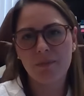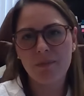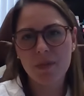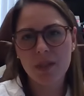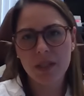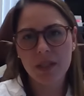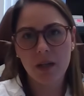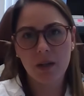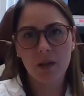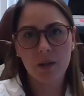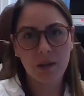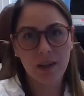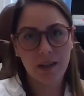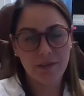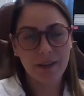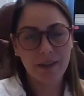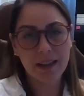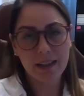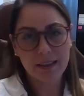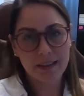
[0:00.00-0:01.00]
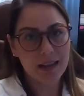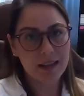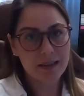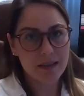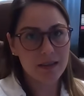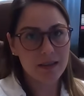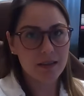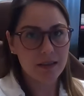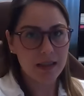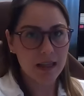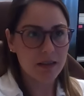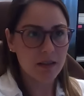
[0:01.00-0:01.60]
So I think that's